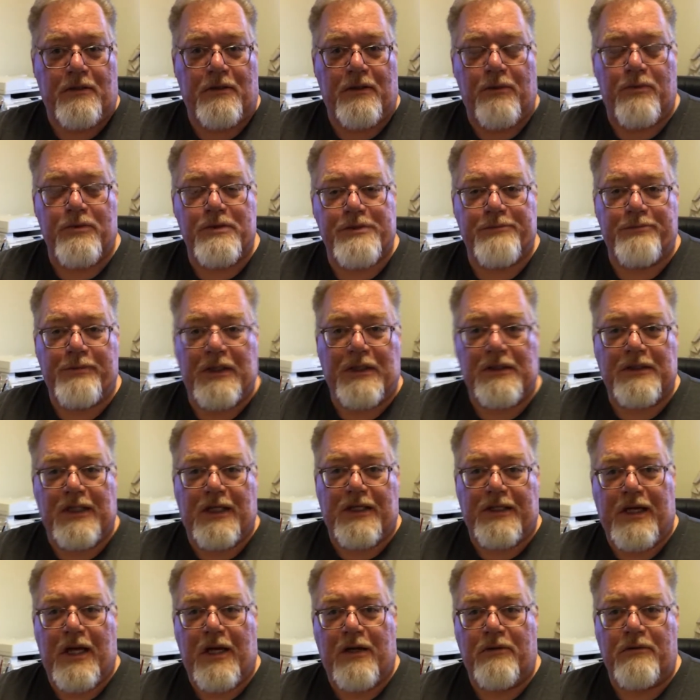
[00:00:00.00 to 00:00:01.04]
It was a big
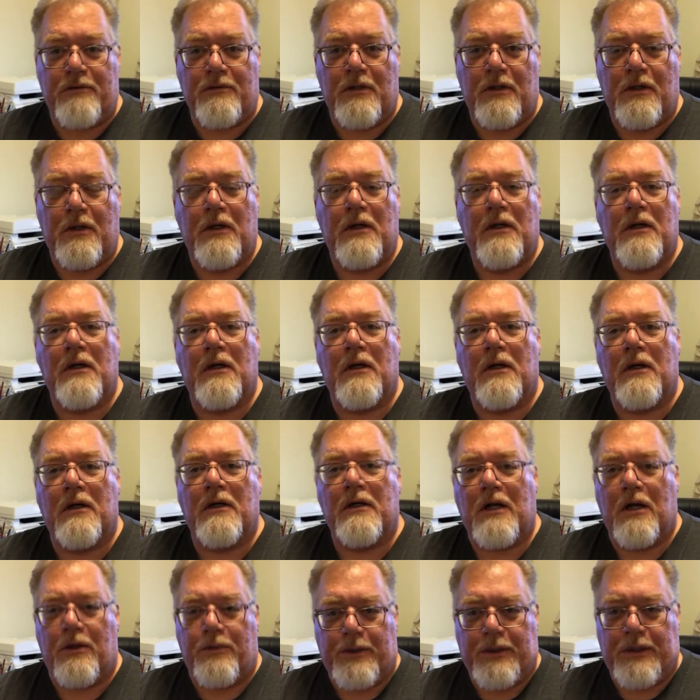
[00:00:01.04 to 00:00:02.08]
letdown.
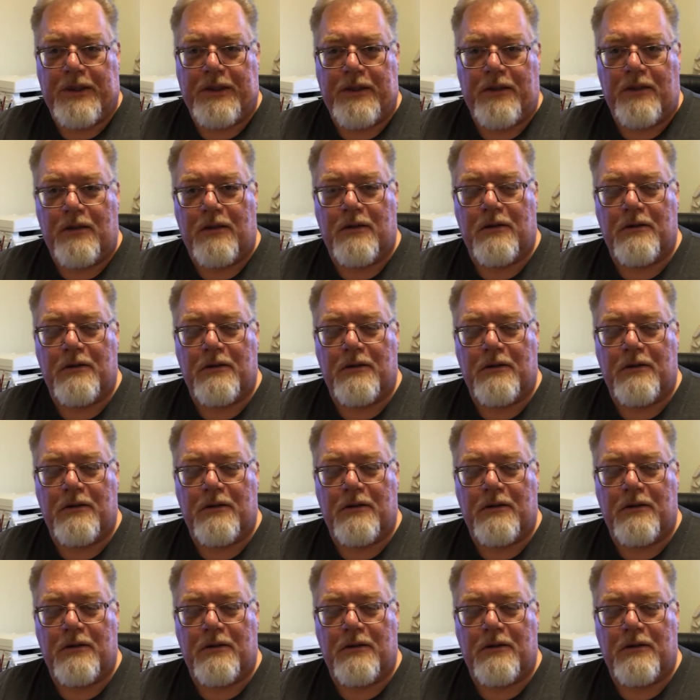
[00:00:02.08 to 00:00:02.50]
Not really.